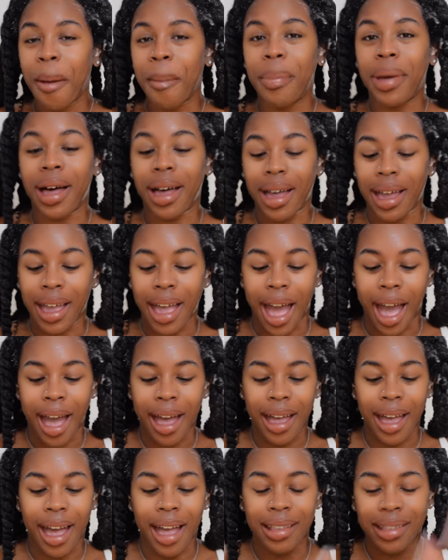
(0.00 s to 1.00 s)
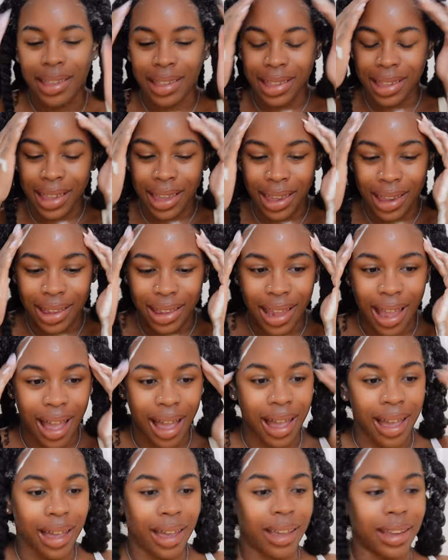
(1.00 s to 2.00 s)
But I just
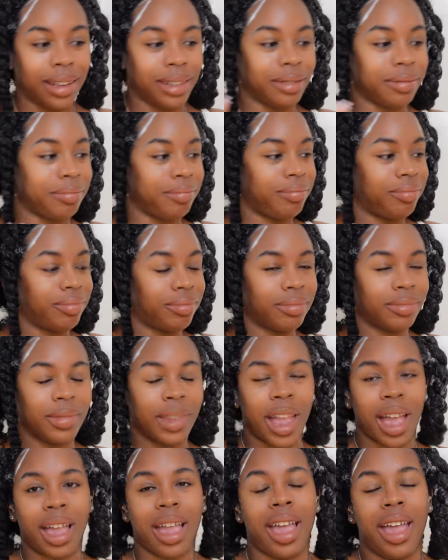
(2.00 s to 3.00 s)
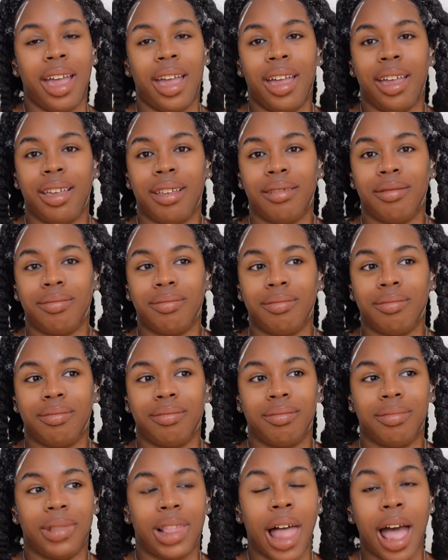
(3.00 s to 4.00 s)
cannot, I can't
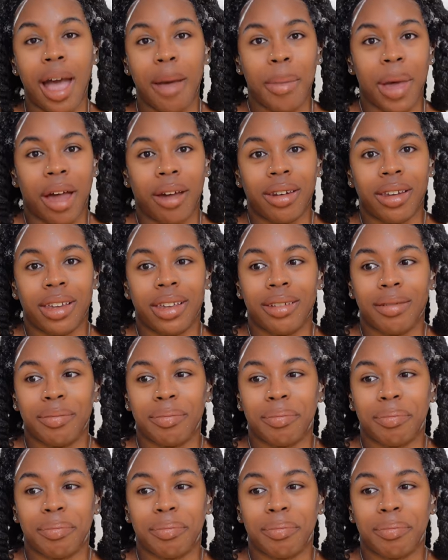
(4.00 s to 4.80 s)
lie about it.